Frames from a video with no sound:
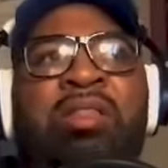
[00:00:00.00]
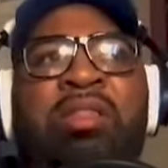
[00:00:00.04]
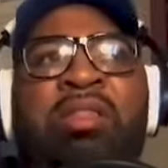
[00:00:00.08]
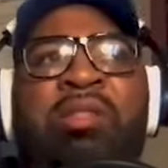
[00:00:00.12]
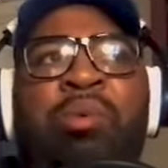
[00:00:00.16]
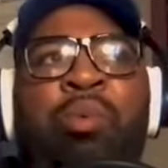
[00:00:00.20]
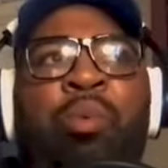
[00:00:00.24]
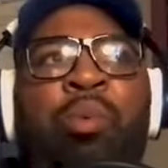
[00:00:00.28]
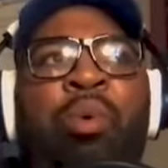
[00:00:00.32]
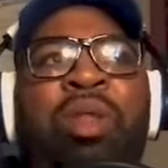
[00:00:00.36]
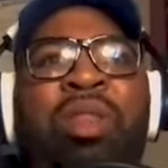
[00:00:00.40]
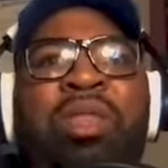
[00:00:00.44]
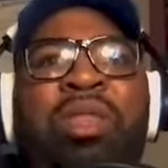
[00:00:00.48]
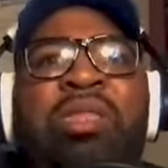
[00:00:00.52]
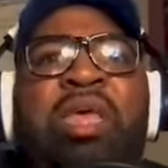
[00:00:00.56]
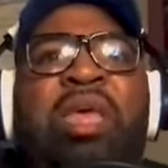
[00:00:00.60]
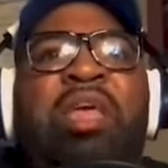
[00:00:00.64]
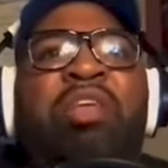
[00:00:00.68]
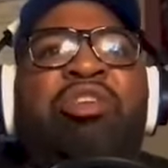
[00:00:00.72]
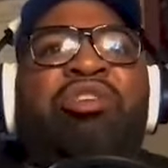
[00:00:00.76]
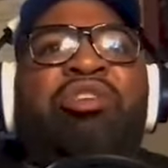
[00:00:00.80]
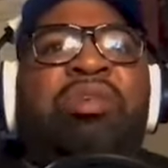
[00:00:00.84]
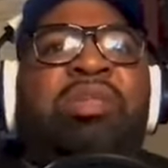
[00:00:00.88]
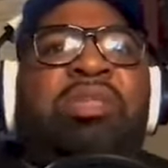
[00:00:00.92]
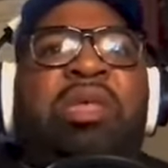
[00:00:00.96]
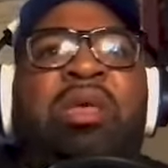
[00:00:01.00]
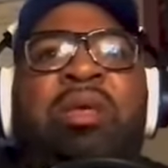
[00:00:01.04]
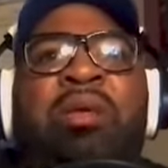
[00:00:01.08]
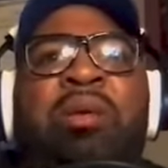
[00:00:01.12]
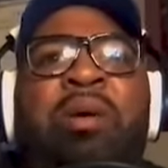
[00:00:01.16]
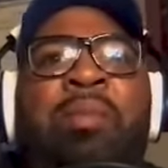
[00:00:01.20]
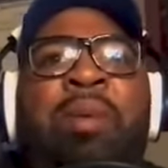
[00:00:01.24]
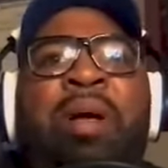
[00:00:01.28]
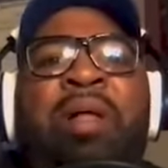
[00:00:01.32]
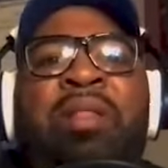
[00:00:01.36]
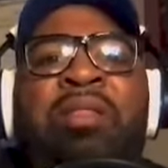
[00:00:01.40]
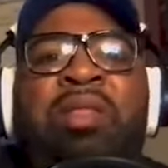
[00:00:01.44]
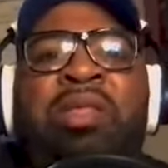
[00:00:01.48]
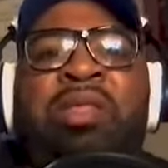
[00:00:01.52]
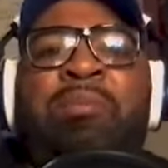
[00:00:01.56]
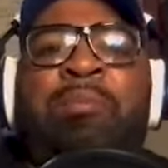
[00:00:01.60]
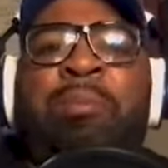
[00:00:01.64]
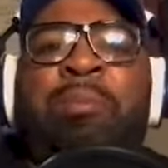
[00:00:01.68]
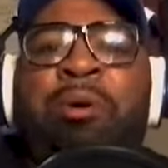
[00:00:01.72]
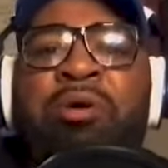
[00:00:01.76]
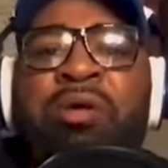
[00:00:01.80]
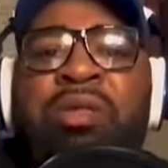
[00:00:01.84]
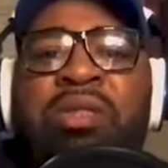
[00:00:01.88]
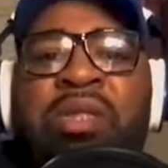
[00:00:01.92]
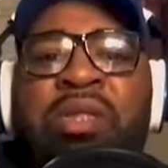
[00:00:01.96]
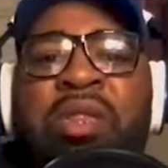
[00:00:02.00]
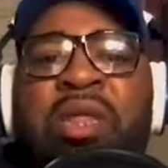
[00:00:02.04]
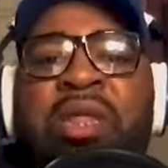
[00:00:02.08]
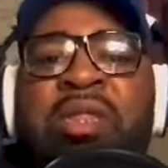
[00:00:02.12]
What is interesting about this person?